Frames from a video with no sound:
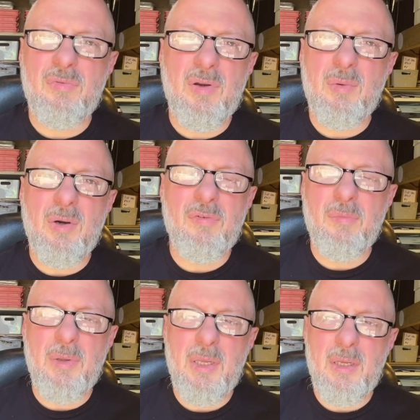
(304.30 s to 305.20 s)
very well for
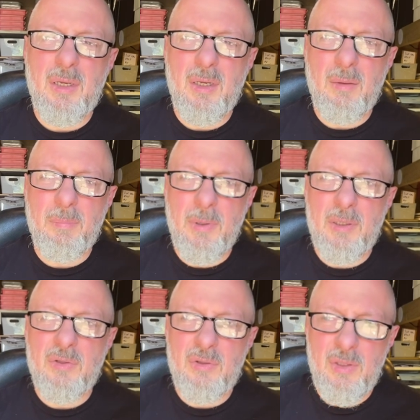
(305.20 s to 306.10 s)
me, but
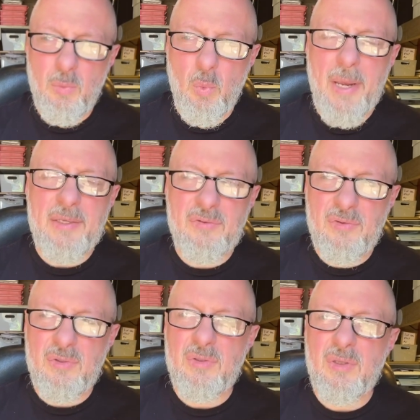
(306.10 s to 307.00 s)
the
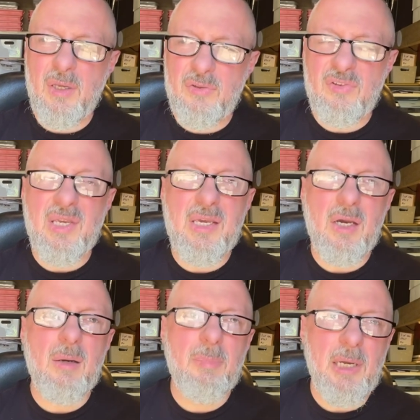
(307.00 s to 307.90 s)
waxed
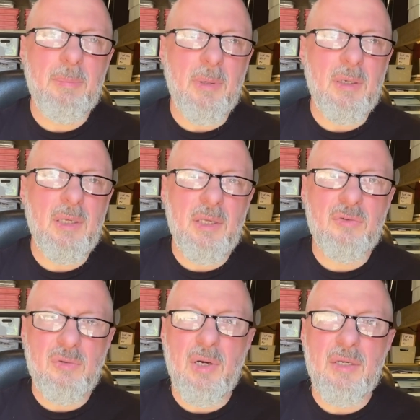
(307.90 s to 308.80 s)
sticker paper is
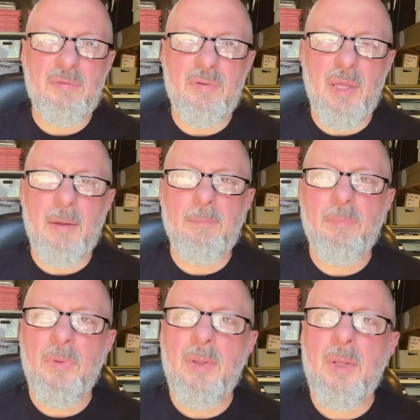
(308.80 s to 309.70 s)
great for that.
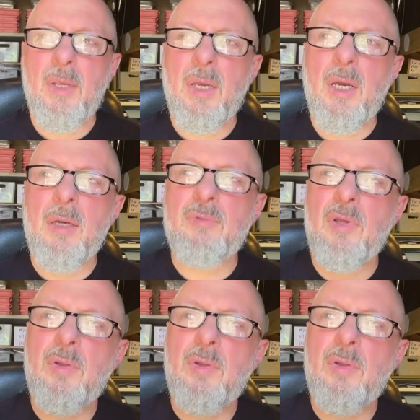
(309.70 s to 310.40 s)
So the